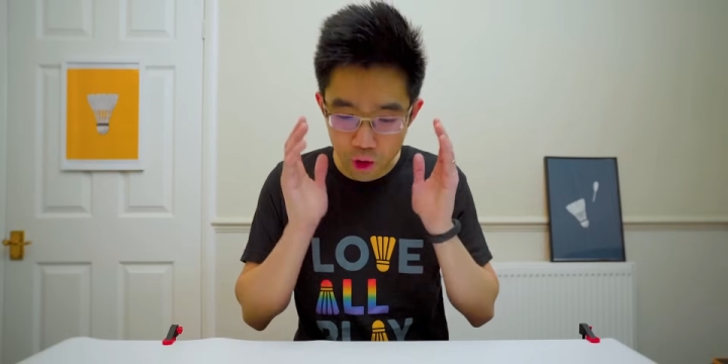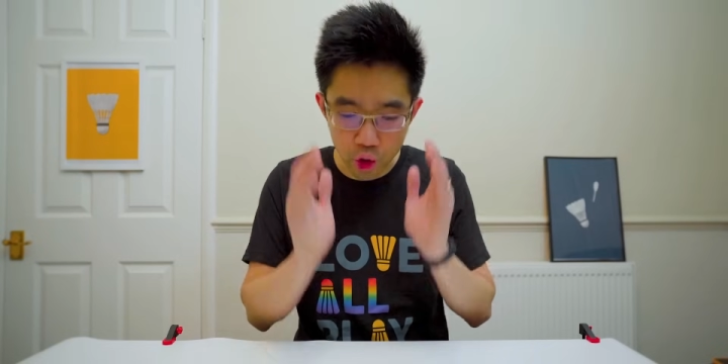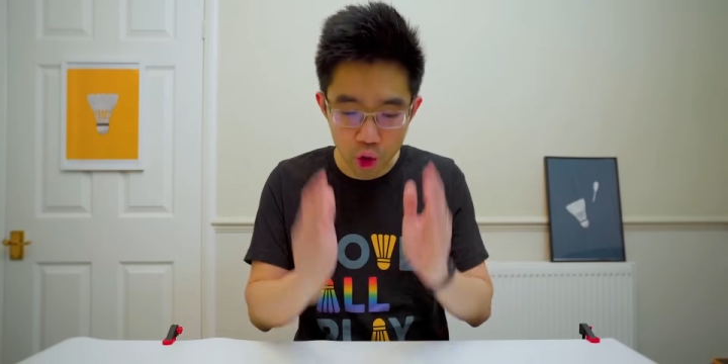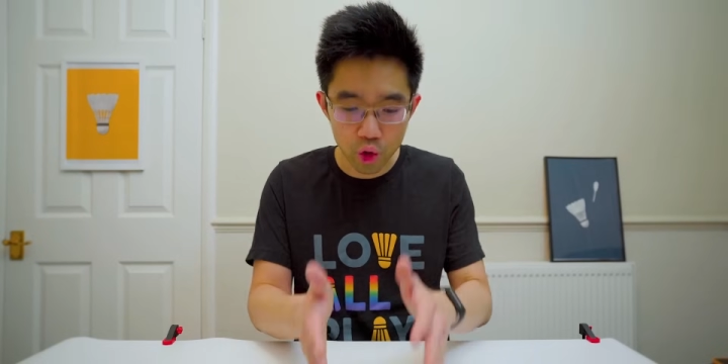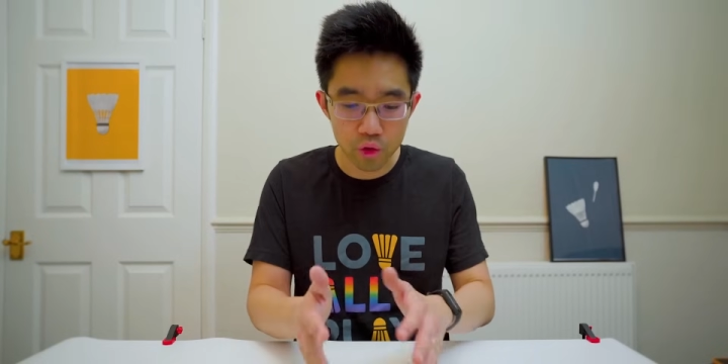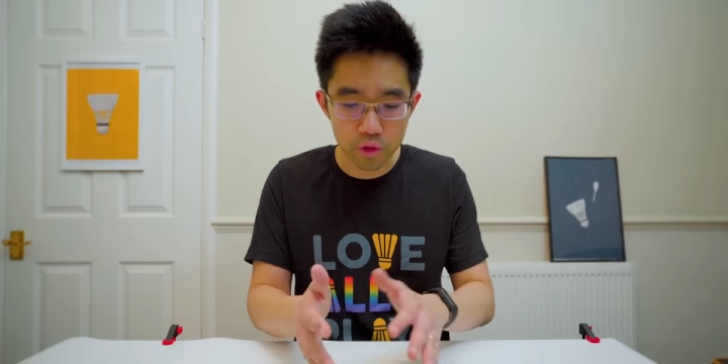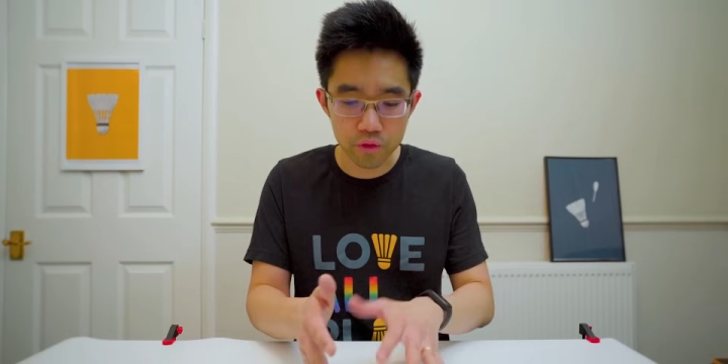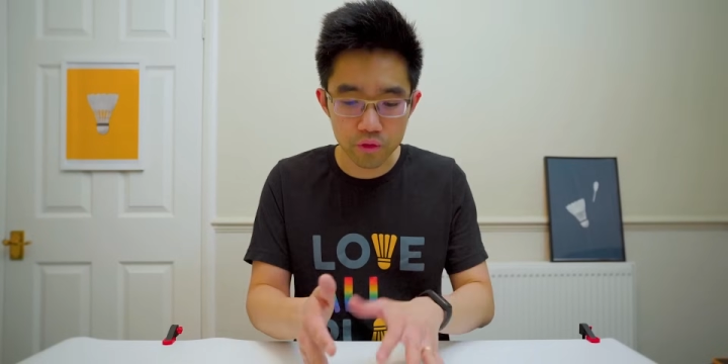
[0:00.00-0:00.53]

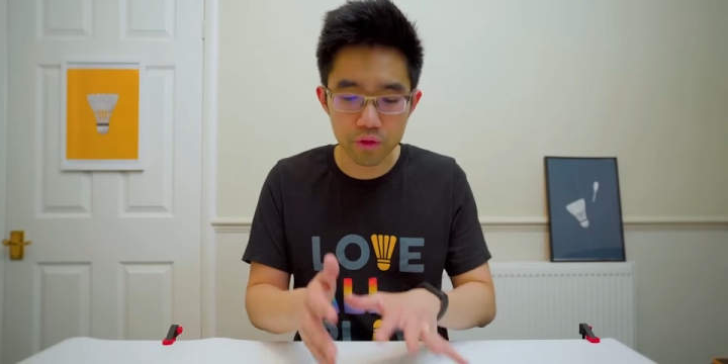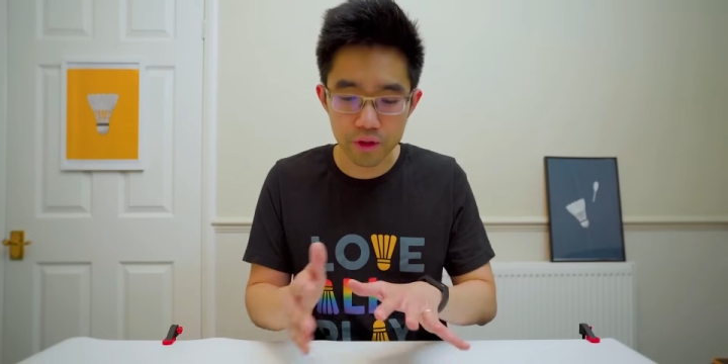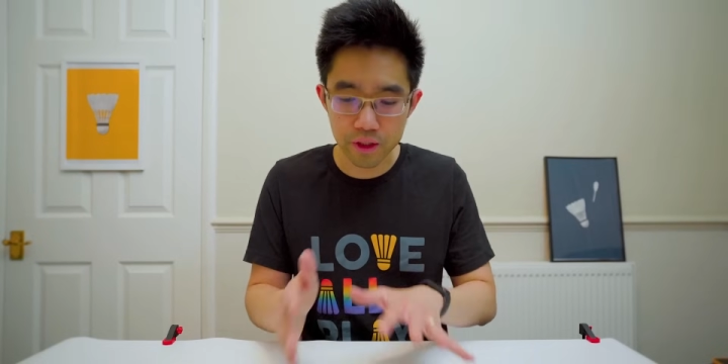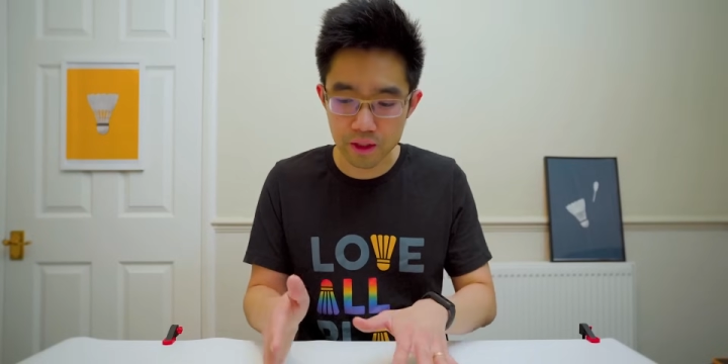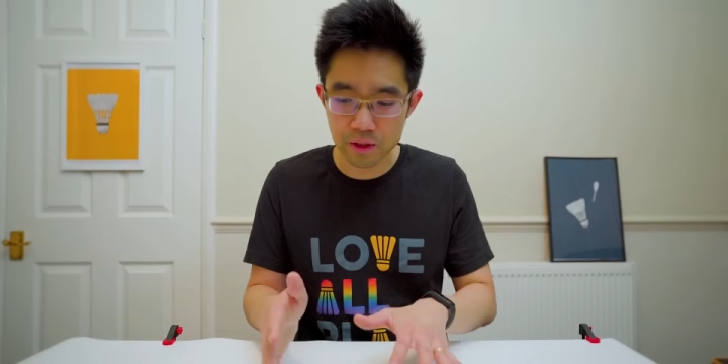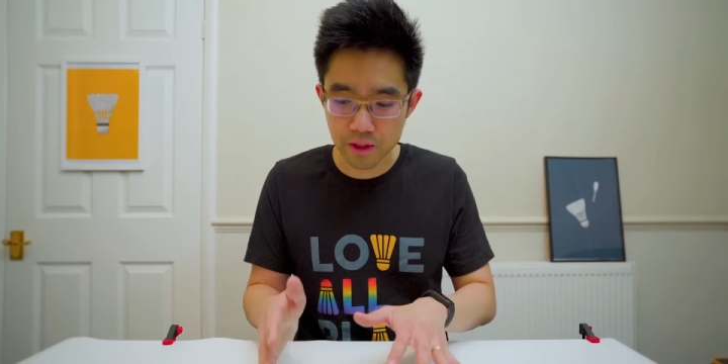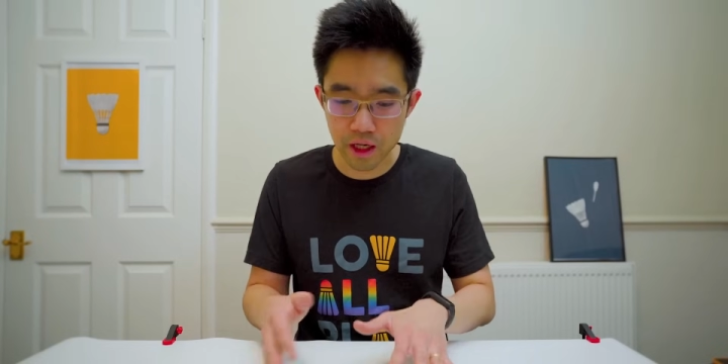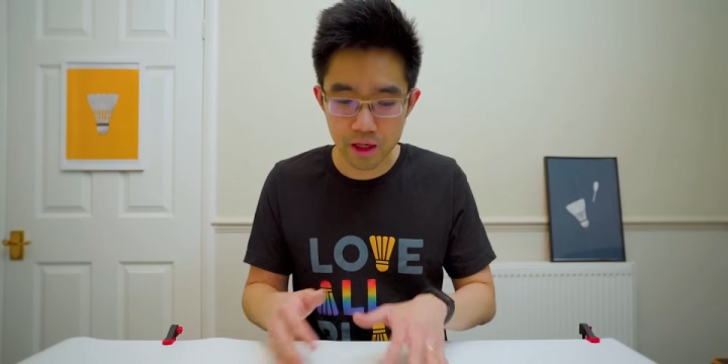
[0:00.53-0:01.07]
go for
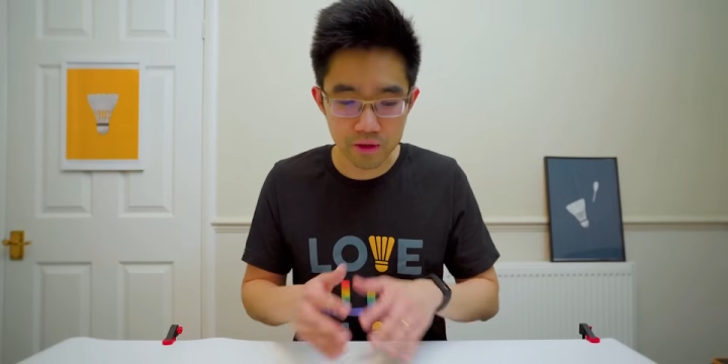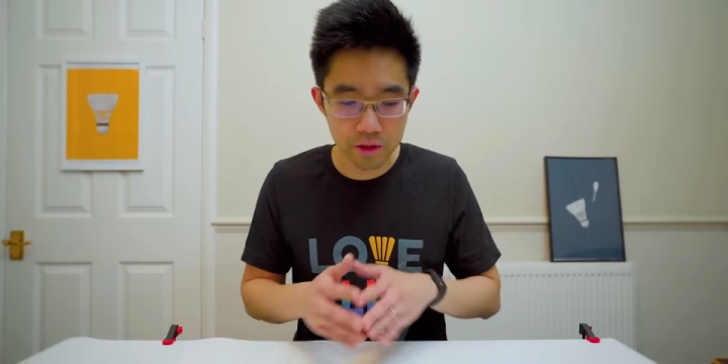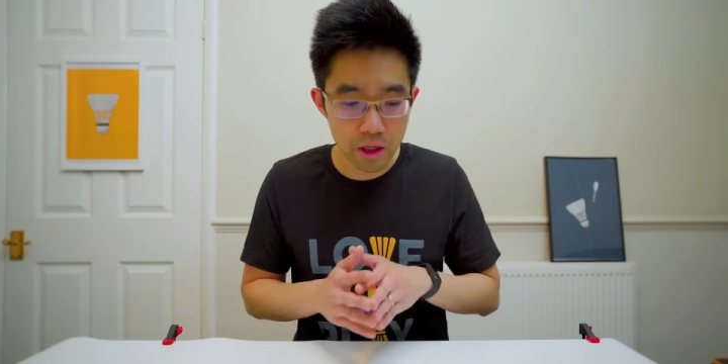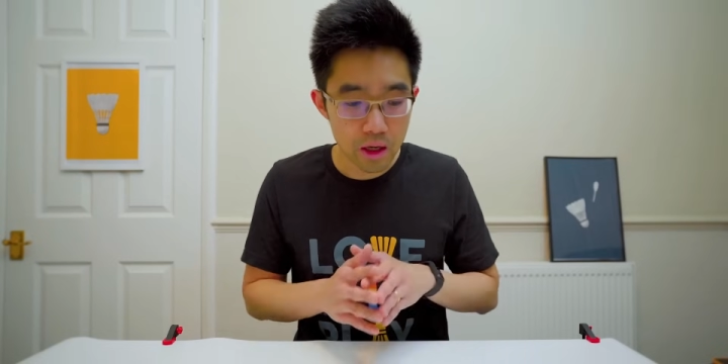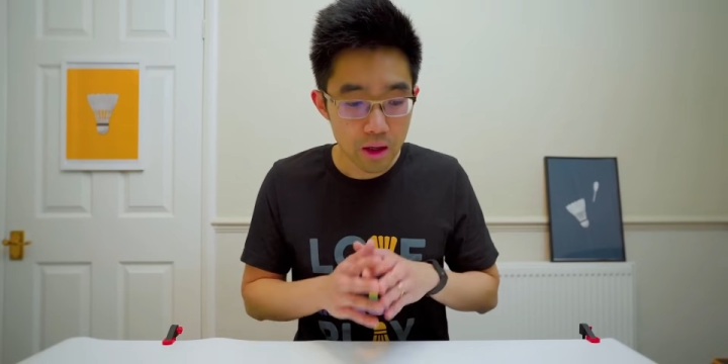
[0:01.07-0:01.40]
these guys.